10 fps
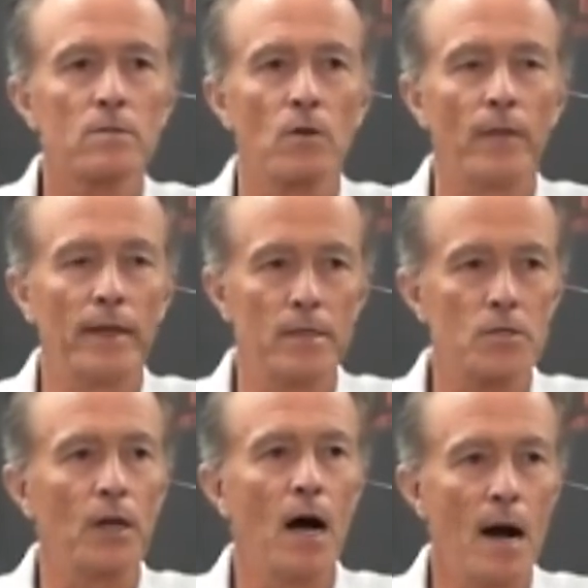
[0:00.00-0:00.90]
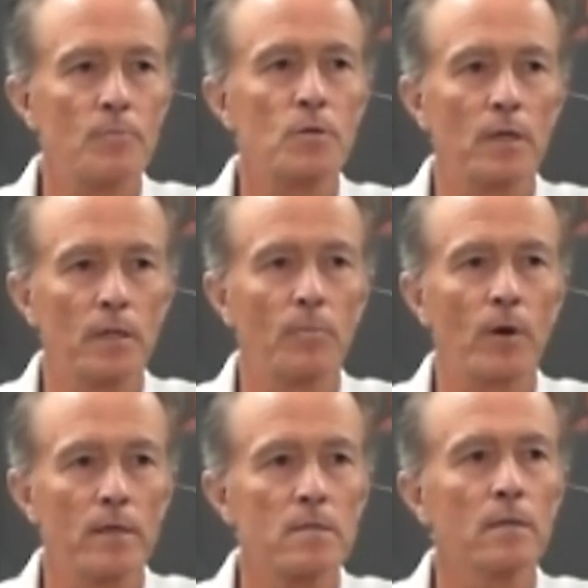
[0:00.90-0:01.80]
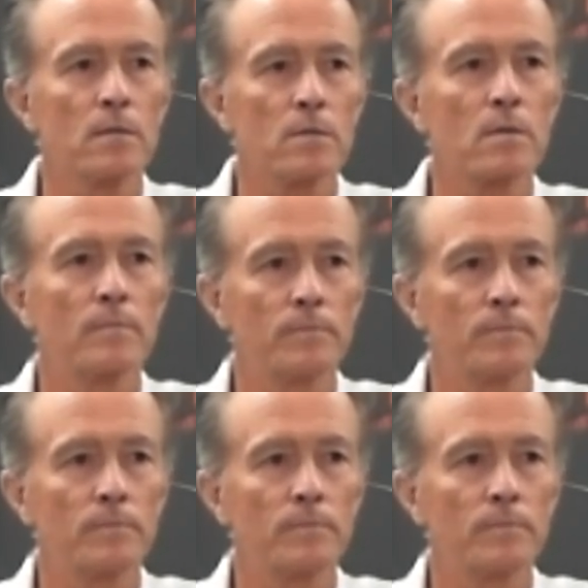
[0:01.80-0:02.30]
So that is an option in the price list.